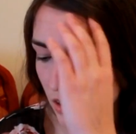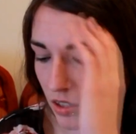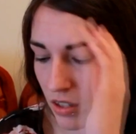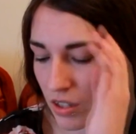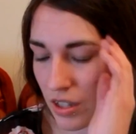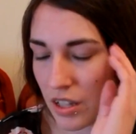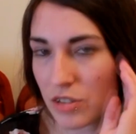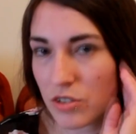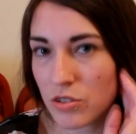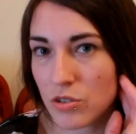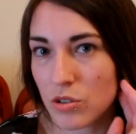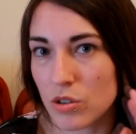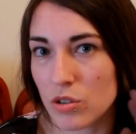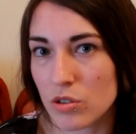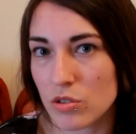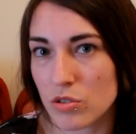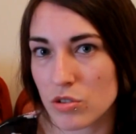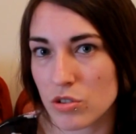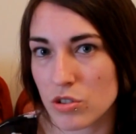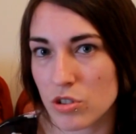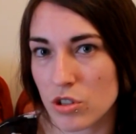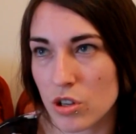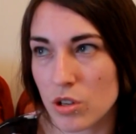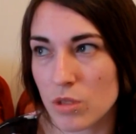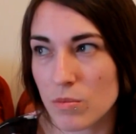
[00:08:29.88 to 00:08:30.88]
that's not
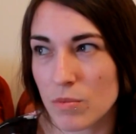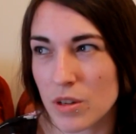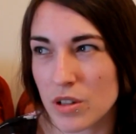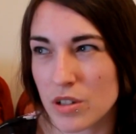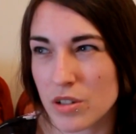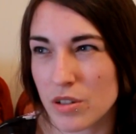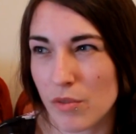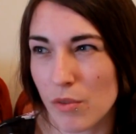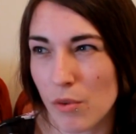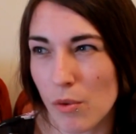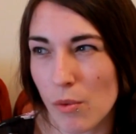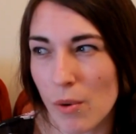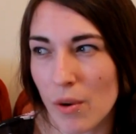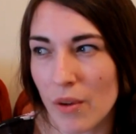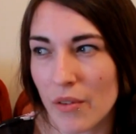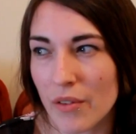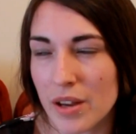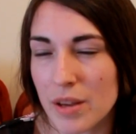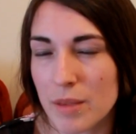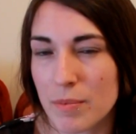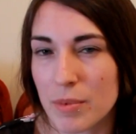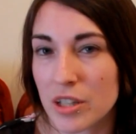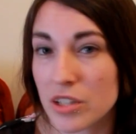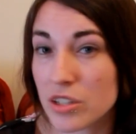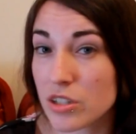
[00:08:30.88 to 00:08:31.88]
too much of a
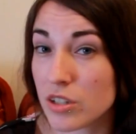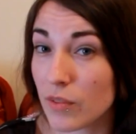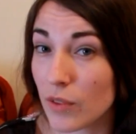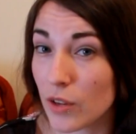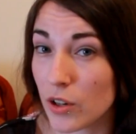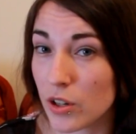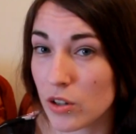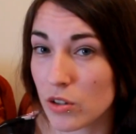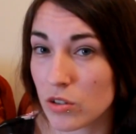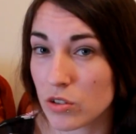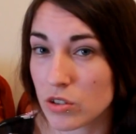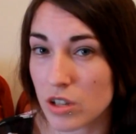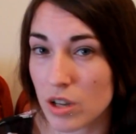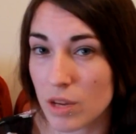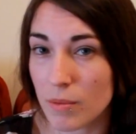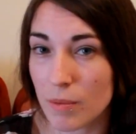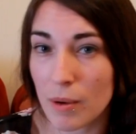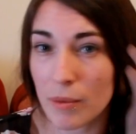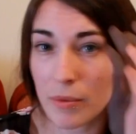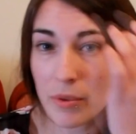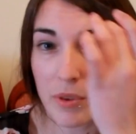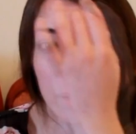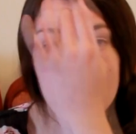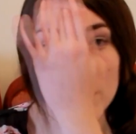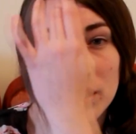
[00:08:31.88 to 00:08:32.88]
worry because you've only got to come up
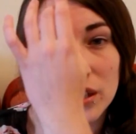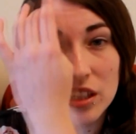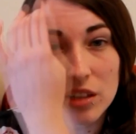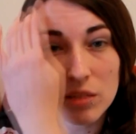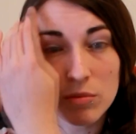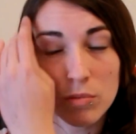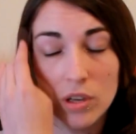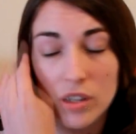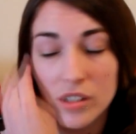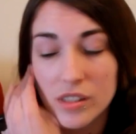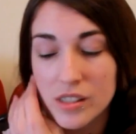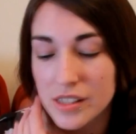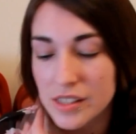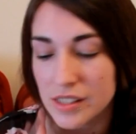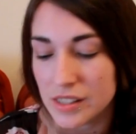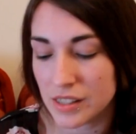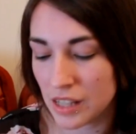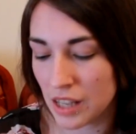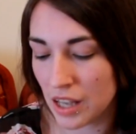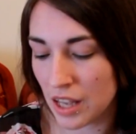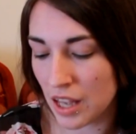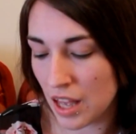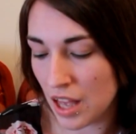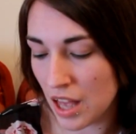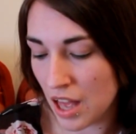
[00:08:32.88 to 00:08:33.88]
with the money once.
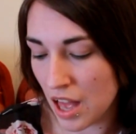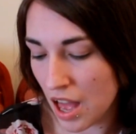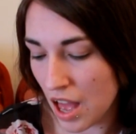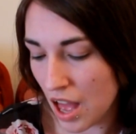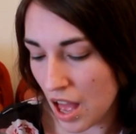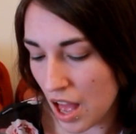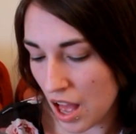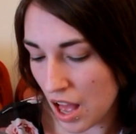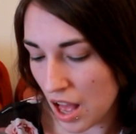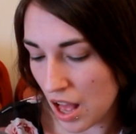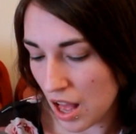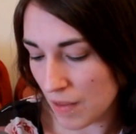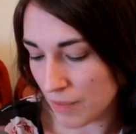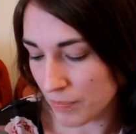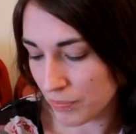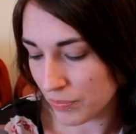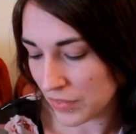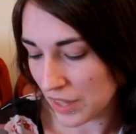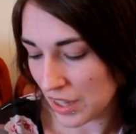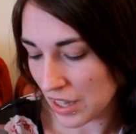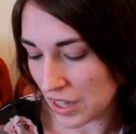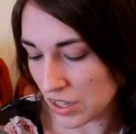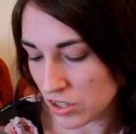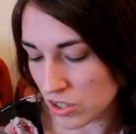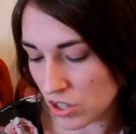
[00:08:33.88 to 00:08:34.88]

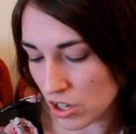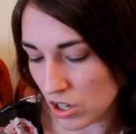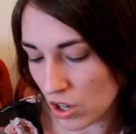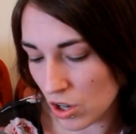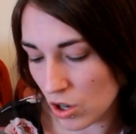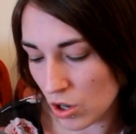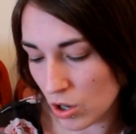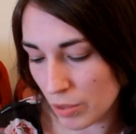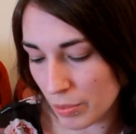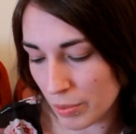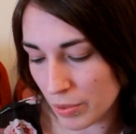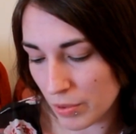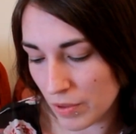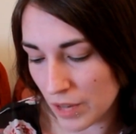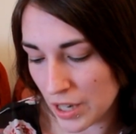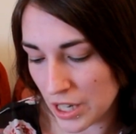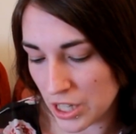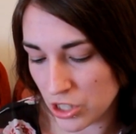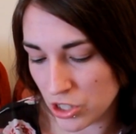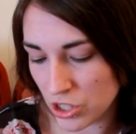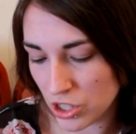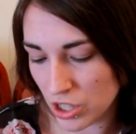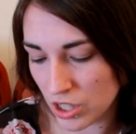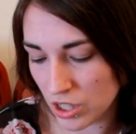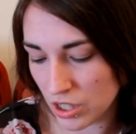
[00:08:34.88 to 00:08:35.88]
And her
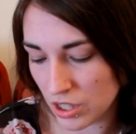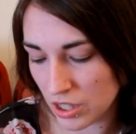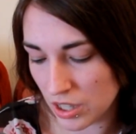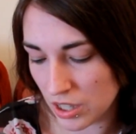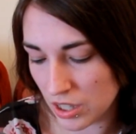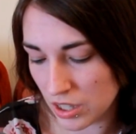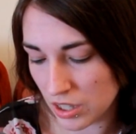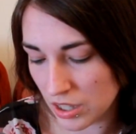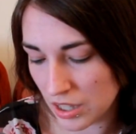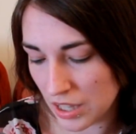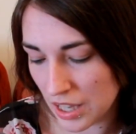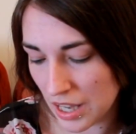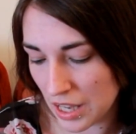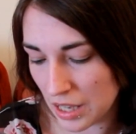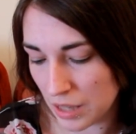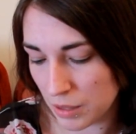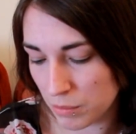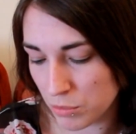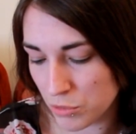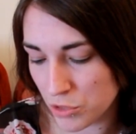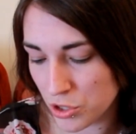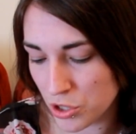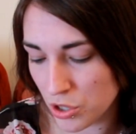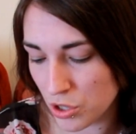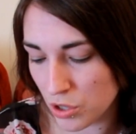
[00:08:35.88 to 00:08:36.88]
operation
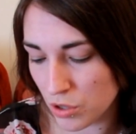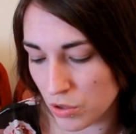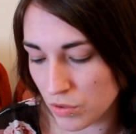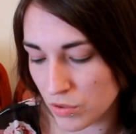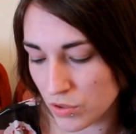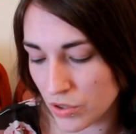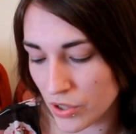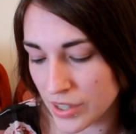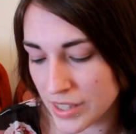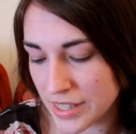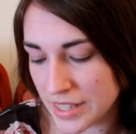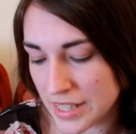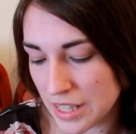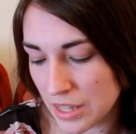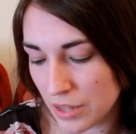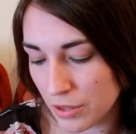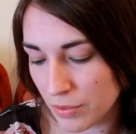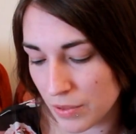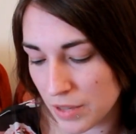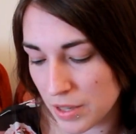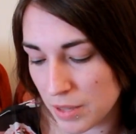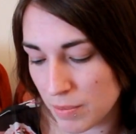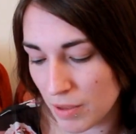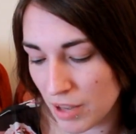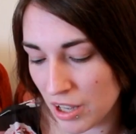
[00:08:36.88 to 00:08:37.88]
came to
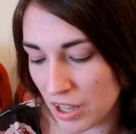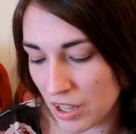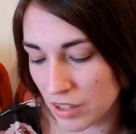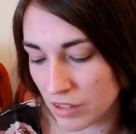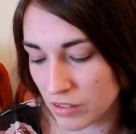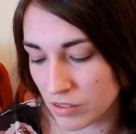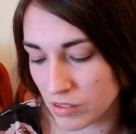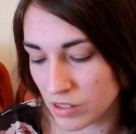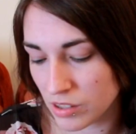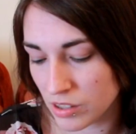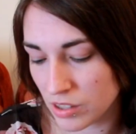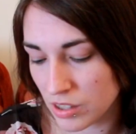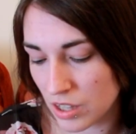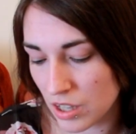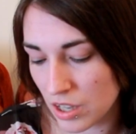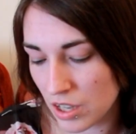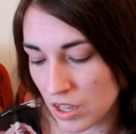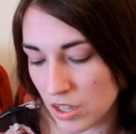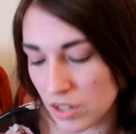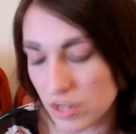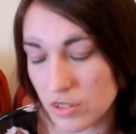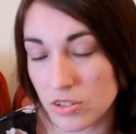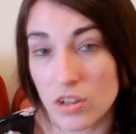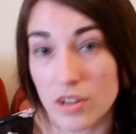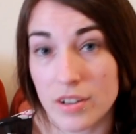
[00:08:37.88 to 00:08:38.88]

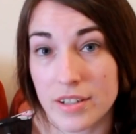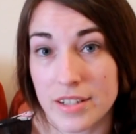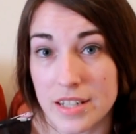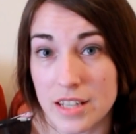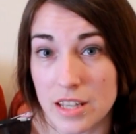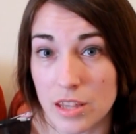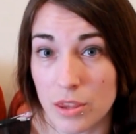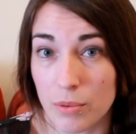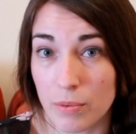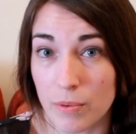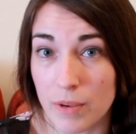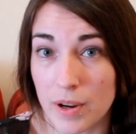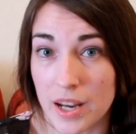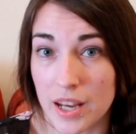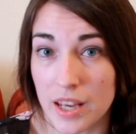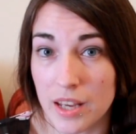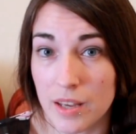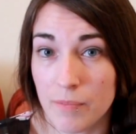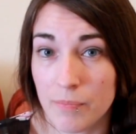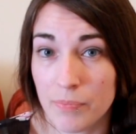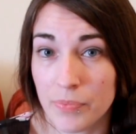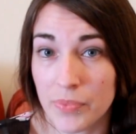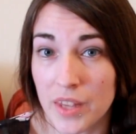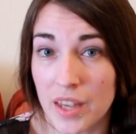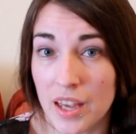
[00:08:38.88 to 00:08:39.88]
£93.93,
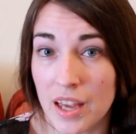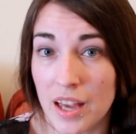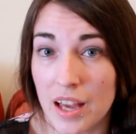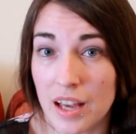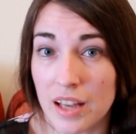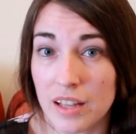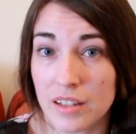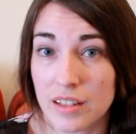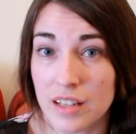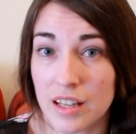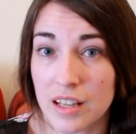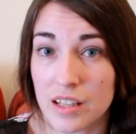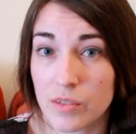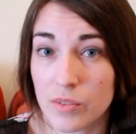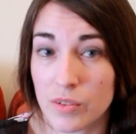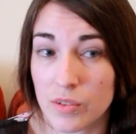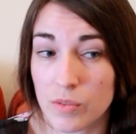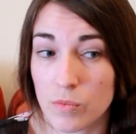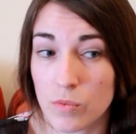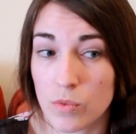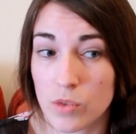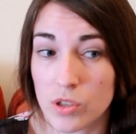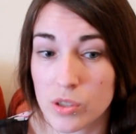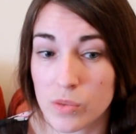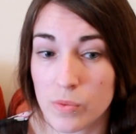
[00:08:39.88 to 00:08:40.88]
and that
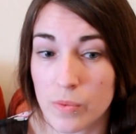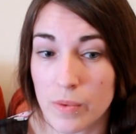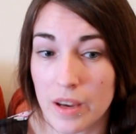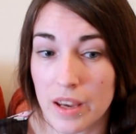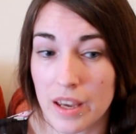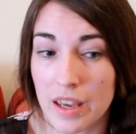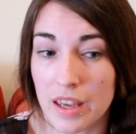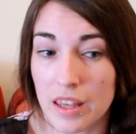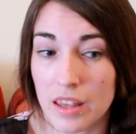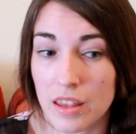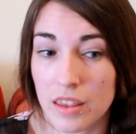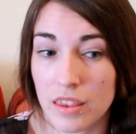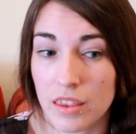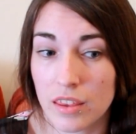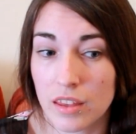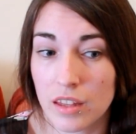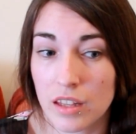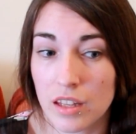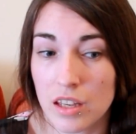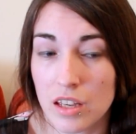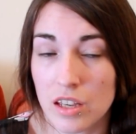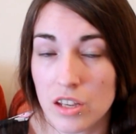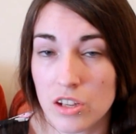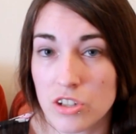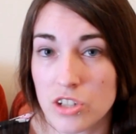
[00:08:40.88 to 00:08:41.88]
was with,
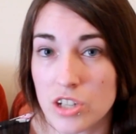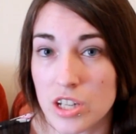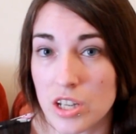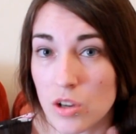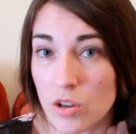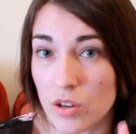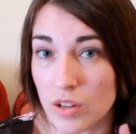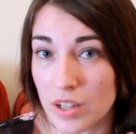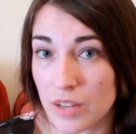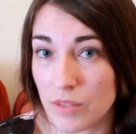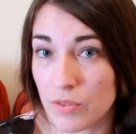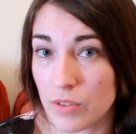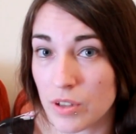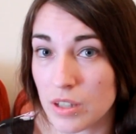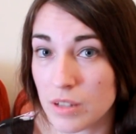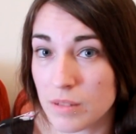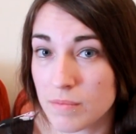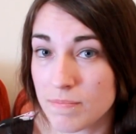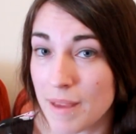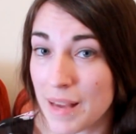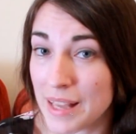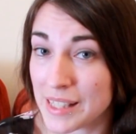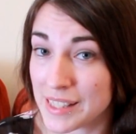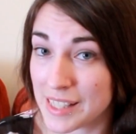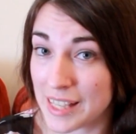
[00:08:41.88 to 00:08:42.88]
she got given
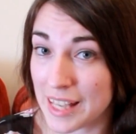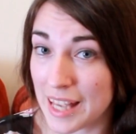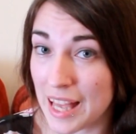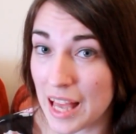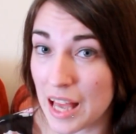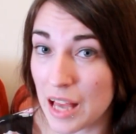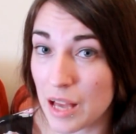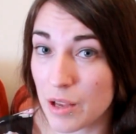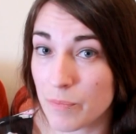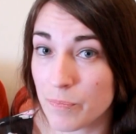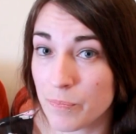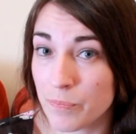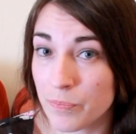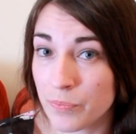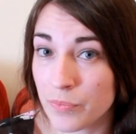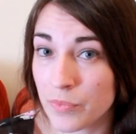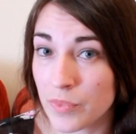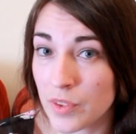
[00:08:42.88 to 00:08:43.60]
Metacam